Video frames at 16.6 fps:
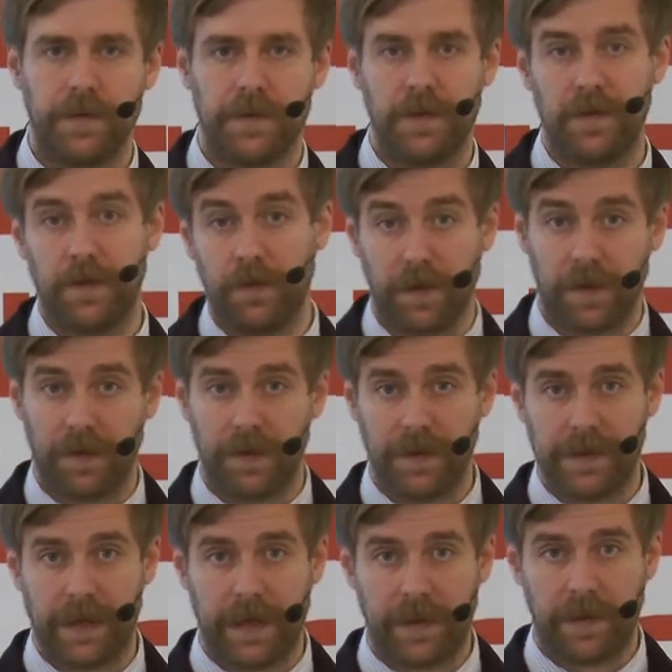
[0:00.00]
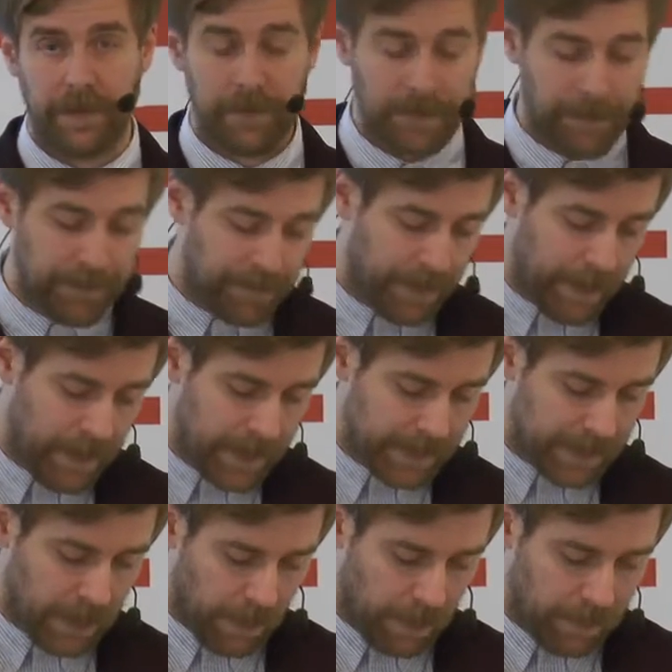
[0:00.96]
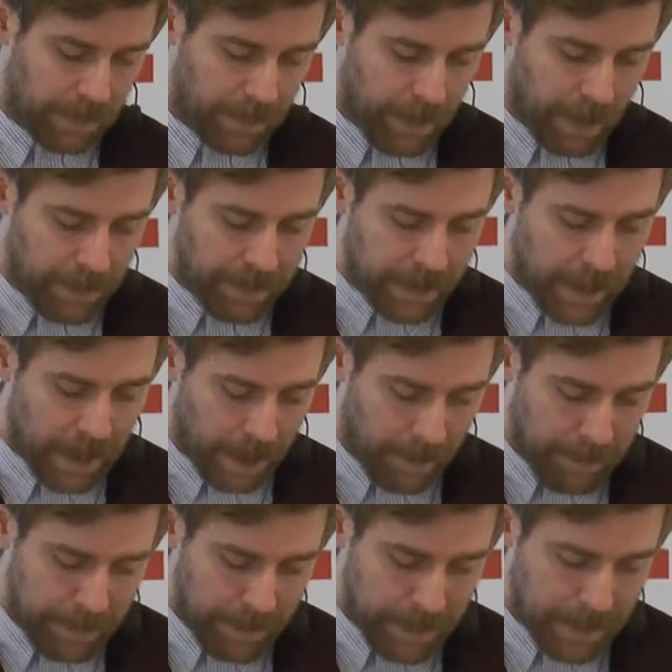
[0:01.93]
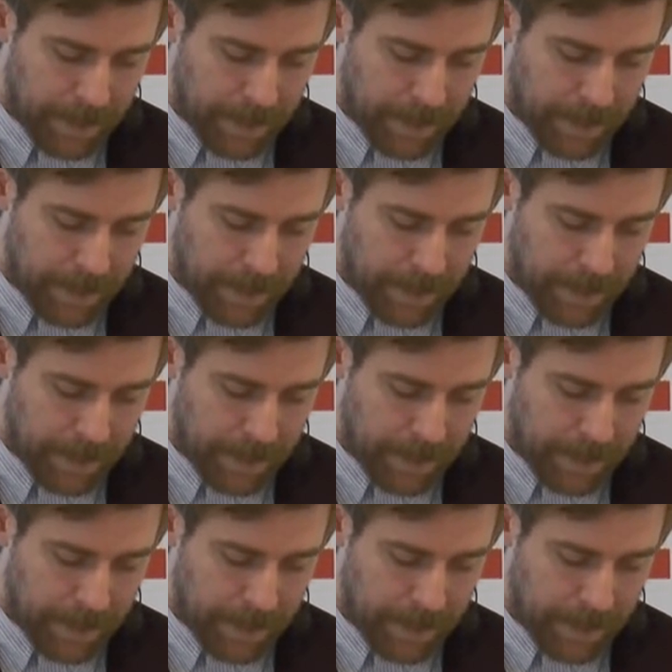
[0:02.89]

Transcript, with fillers: union is active. So, rounding up,